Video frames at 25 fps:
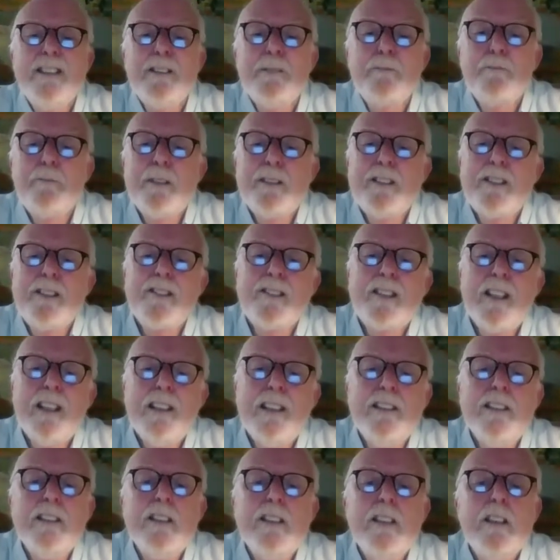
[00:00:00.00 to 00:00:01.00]
But
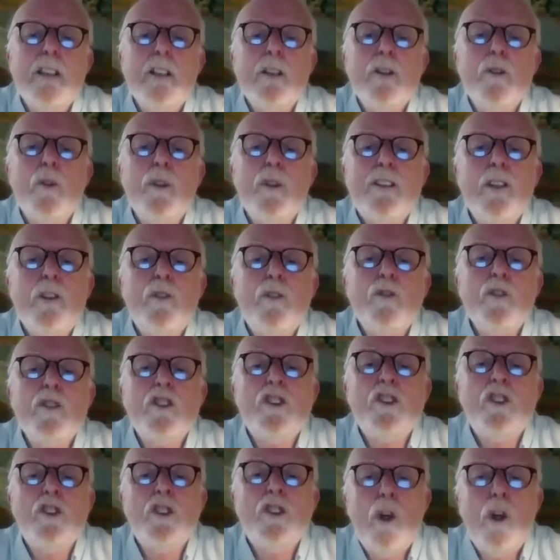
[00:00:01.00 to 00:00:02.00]
still, we
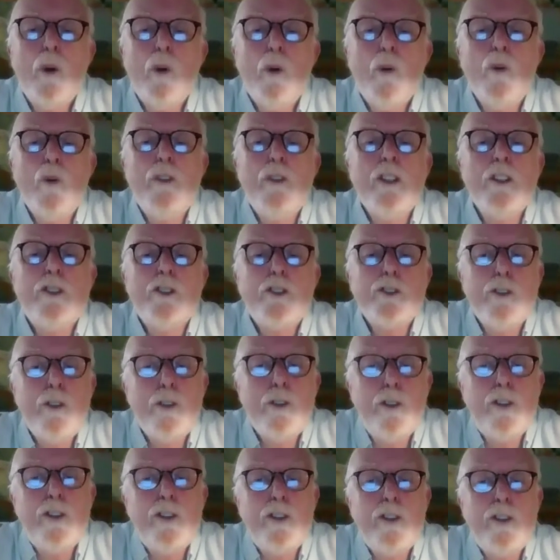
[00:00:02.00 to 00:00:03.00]
don't know the
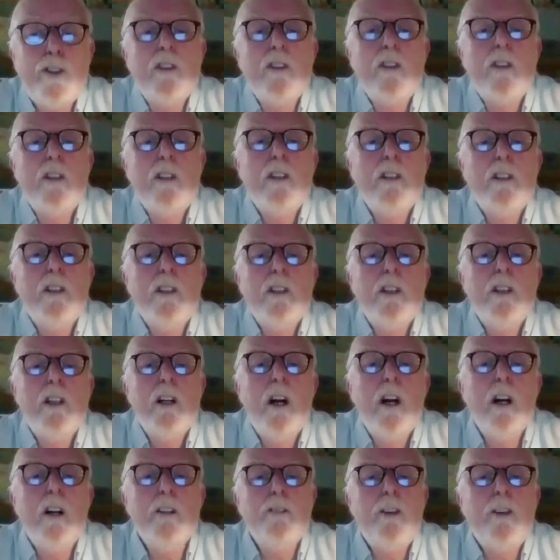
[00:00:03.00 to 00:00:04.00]
truth
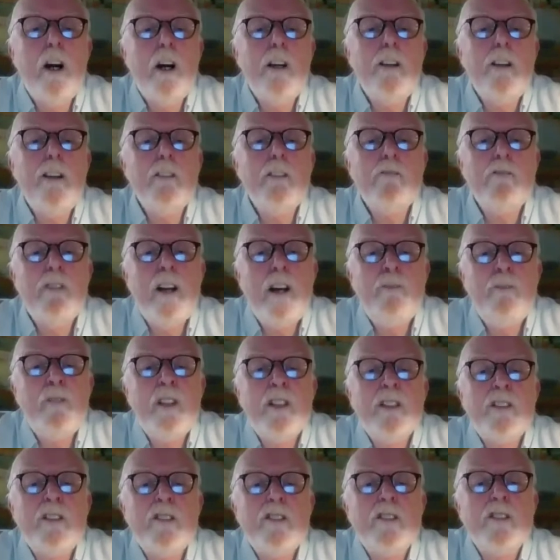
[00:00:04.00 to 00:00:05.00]
of how the
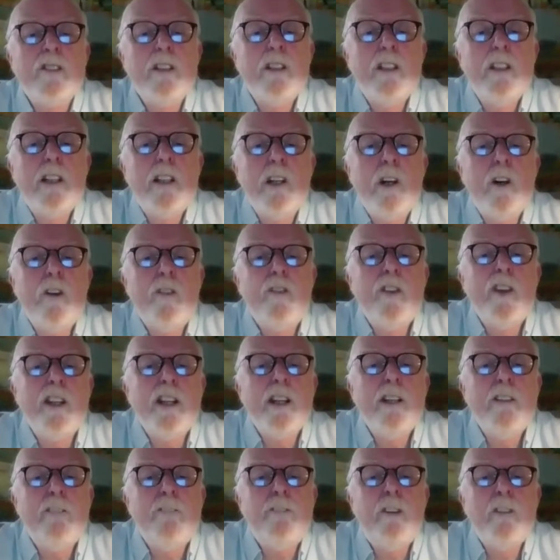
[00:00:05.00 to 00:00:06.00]
remnants of
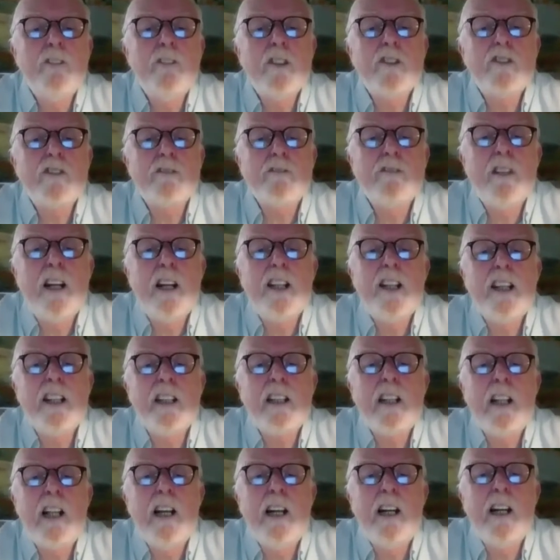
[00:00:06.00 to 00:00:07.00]
the infamous riding
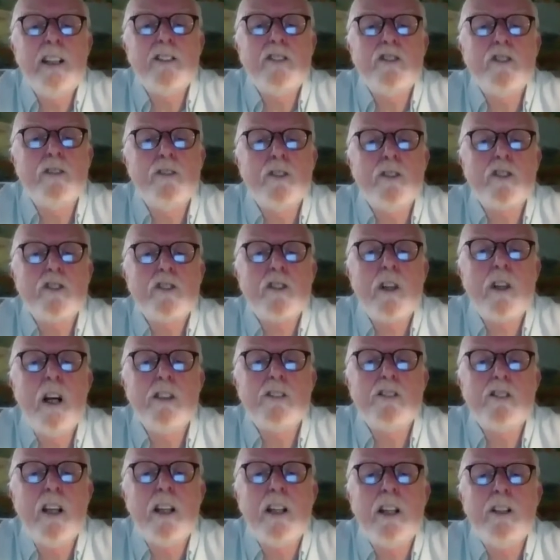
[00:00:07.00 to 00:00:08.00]
clans of the
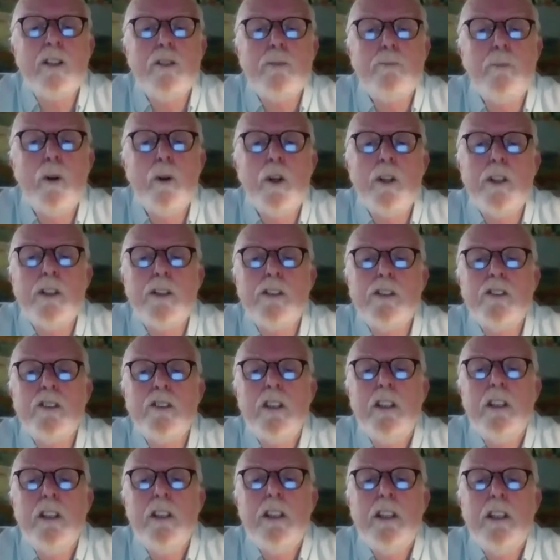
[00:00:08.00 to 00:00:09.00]
Scots-English borders
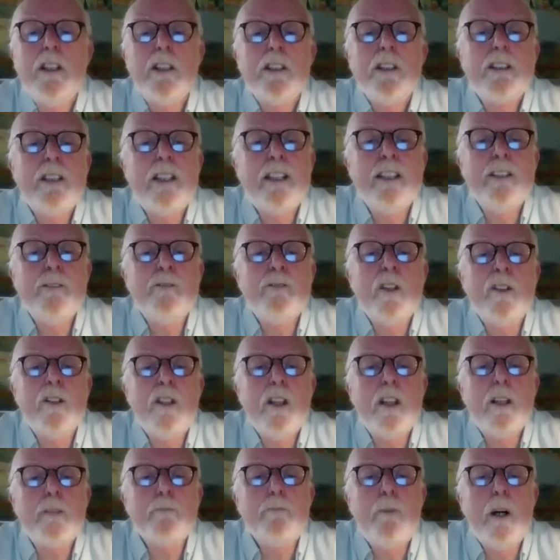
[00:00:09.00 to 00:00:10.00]
came to
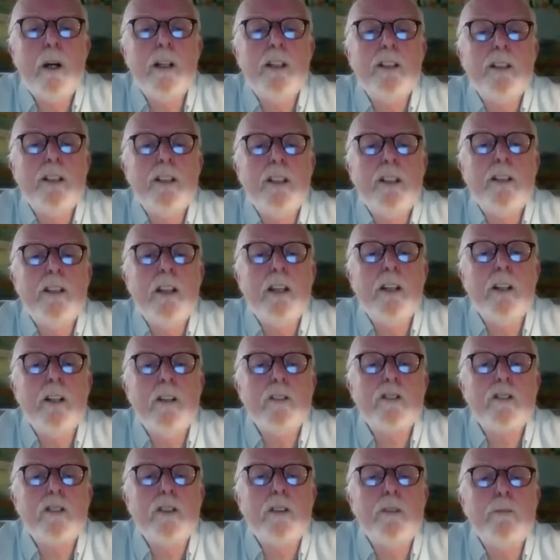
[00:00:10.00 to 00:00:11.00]
take part in the
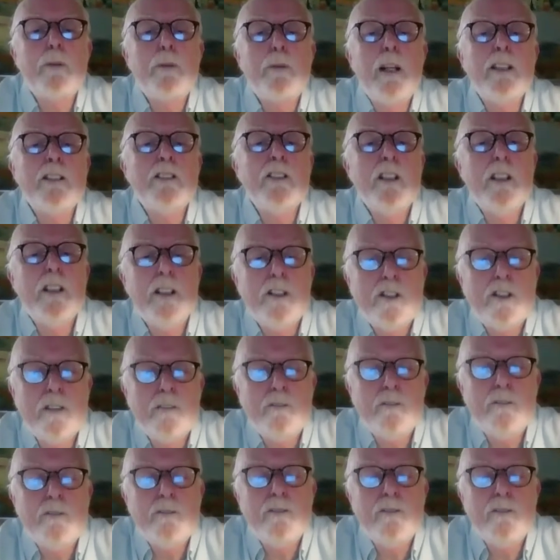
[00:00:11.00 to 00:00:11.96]
Ulster Plantation.